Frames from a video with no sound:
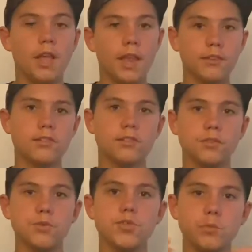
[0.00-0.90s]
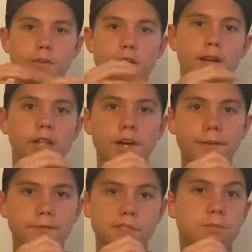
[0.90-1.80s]
In conclusion, we've had a lot
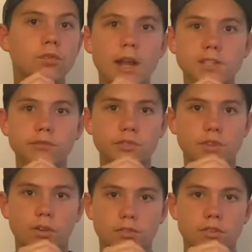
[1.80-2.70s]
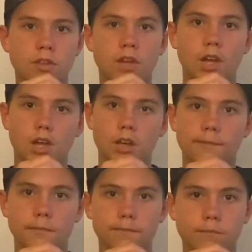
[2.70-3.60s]
of surprising results.
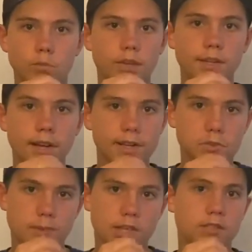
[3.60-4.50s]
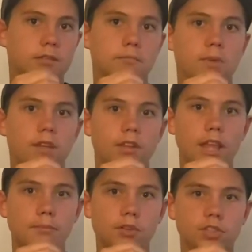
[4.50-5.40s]
We did not expect the
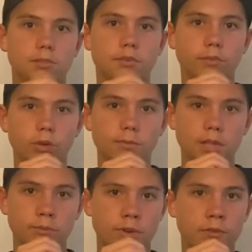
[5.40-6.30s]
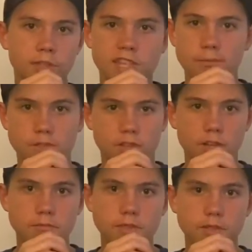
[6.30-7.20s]
LiPos to perform around the same as the
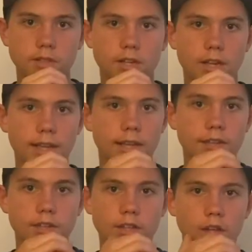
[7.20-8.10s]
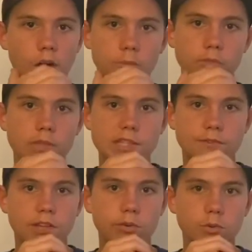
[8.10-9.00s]
NiMhs, and hopefully this
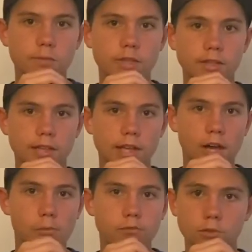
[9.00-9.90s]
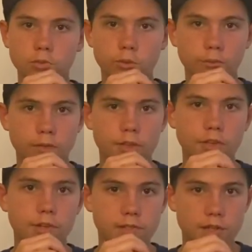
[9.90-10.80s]
video will be helpful in
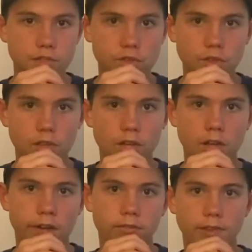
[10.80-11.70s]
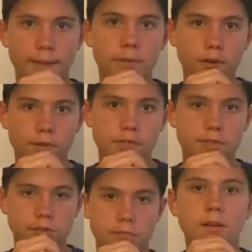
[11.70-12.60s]
your decision of LiPo
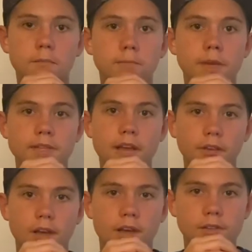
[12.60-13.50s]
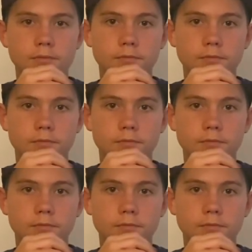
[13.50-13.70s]
versus NiMh. Peace out, guys.